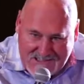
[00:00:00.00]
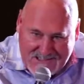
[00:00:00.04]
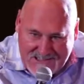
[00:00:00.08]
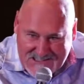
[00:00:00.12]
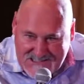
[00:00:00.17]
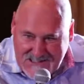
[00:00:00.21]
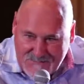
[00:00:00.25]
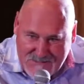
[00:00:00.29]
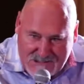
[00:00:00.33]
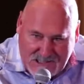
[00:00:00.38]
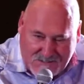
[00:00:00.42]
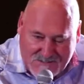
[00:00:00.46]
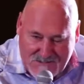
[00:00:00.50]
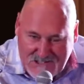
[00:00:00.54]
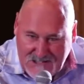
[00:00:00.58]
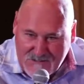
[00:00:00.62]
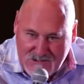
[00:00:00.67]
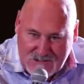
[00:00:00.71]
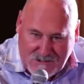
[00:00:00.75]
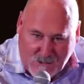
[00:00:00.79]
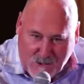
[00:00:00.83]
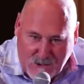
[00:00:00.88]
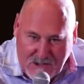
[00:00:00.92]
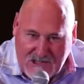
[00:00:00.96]
Sometimes I
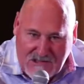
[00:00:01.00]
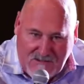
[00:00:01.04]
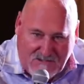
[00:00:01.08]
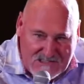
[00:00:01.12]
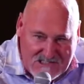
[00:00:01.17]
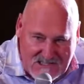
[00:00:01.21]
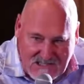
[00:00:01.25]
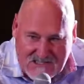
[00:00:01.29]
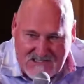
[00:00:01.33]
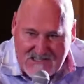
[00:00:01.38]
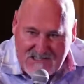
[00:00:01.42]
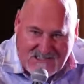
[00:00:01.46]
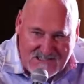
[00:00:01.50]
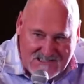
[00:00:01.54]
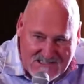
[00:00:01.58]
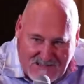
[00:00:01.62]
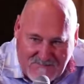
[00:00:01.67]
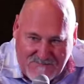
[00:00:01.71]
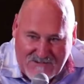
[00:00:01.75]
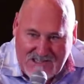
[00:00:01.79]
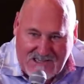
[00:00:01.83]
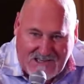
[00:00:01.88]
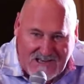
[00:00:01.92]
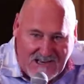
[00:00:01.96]
was working 16,
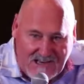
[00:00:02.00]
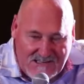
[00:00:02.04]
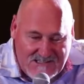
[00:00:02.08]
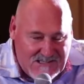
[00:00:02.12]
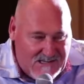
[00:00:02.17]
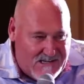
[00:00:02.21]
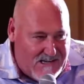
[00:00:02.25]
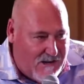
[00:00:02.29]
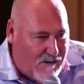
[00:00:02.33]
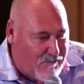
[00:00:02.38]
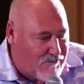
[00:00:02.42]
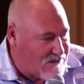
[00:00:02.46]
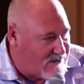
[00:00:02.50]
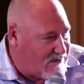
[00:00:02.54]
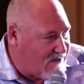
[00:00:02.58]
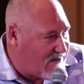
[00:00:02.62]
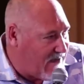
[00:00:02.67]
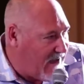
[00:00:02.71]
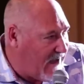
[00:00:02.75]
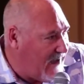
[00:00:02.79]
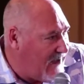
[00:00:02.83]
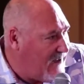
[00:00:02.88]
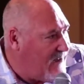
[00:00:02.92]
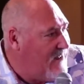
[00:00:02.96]
17, 18 hours a
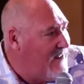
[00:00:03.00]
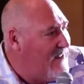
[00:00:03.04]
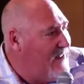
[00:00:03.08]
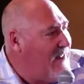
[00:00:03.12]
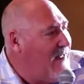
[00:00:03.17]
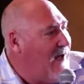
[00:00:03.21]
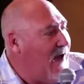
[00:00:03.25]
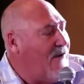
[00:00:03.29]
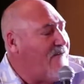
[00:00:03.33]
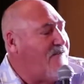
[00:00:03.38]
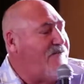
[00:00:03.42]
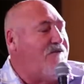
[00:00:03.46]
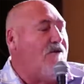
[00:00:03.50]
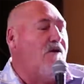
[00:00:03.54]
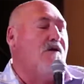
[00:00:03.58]
day. I'd